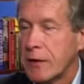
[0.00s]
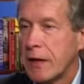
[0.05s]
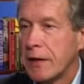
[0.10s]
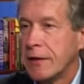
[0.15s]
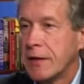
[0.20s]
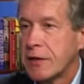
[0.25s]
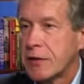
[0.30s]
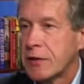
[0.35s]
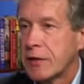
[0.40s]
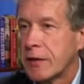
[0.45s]

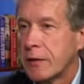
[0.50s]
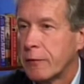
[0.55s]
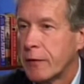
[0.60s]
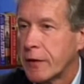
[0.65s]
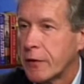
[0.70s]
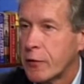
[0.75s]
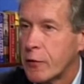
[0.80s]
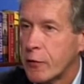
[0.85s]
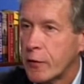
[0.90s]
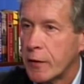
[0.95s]
initially
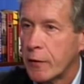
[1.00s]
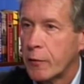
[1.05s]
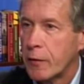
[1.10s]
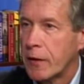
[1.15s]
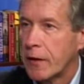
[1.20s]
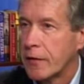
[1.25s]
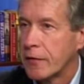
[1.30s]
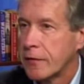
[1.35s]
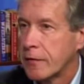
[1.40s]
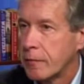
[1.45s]
recruited
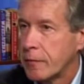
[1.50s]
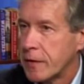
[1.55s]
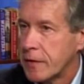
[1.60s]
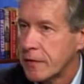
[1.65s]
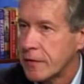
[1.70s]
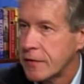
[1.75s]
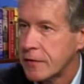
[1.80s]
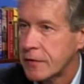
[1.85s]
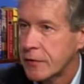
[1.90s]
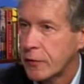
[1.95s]
while I was in
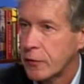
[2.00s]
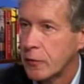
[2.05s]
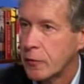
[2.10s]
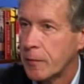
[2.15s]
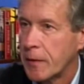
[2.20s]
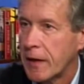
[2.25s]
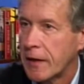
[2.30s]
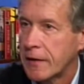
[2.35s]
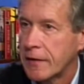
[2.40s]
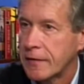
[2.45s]
business school
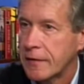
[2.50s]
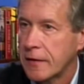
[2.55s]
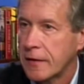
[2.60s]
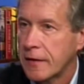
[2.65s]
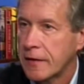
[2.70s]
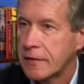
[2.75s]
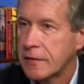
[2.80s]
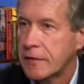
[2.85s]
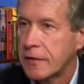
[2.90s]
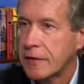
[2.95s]
back in the
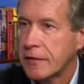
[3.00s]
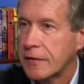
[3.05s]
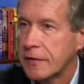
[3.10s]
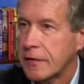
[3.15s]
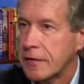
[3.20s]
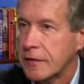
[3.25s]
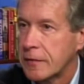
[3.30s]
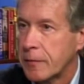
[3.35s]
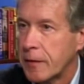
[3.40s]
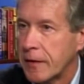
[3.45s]
late
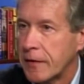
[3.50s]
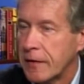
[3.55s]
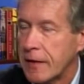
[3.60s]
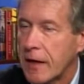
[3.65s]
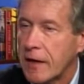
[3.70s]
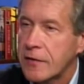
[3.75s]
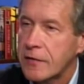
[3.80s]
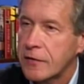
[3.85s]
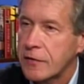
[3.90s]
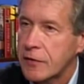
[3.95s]
60s by the
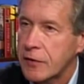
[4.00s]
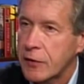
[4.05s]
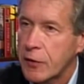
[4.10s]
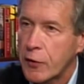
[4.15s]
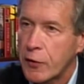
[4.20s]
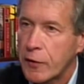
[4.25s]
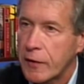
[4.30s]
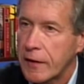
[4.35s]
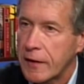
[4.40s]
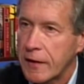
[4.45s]
National
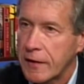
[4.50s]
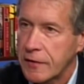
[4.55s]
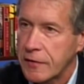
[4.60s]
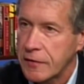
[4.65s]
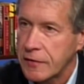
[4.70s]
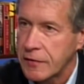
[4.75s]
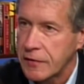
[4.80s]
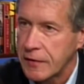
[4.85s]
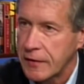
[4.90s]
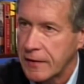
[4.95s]
Security
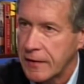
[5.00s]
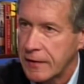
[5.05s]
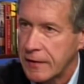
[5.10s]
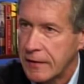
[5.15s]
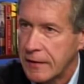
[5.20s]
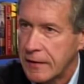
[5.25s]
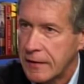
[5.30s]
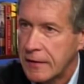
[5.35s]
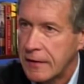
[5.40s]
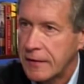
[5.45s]
Agency,
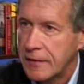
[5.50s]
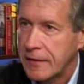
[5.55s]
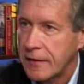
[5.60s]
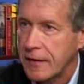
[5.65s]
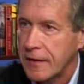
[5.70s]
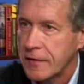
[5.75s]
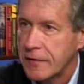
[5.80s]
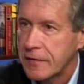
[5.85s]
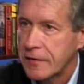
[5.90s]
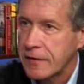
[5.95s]
the
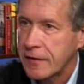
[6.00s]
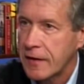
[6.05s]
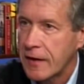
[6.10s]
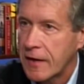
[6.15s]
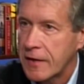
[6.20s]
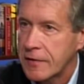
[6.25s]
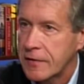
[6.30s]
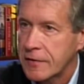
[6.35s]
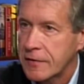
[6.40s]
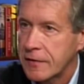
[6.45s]
nation's
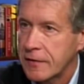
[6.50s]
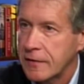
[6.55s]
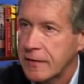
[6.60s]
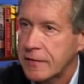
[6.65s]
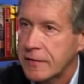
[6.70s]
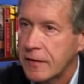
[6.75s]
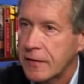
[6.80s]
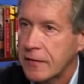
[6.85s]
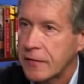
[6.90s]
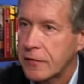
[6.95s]
largest and
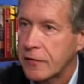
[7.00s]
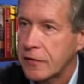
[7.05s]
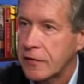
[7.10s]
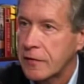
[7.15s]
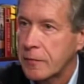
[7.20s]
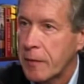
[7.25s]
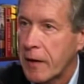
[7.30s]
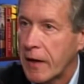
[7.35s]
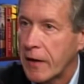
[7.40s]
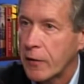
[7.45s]
least understood
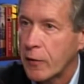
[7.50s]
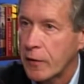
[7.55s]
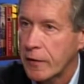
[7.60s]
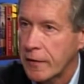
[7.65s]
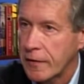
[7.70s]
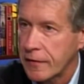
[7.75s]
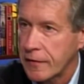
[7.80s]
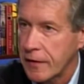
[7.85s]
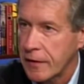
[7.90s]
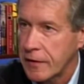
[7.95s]
spy
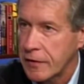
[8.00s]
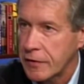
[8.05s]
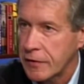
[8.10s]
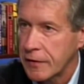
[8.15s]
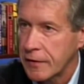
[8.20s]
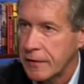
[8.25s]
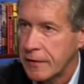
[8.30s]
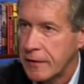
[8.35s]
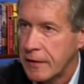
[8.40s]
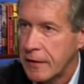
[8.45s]
organization.